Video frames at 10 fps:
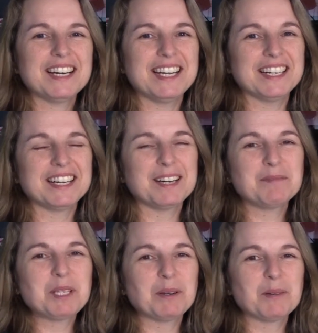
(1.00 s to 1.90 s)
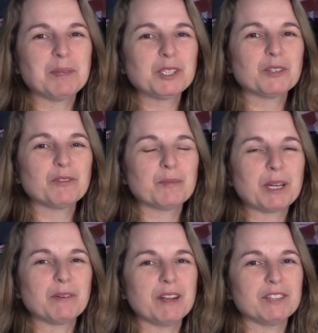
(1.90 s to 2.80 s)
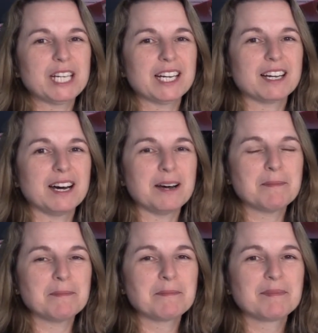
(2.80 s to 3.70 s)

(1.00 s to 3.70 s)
Hi, I'm Tira Mitchell from engraver.com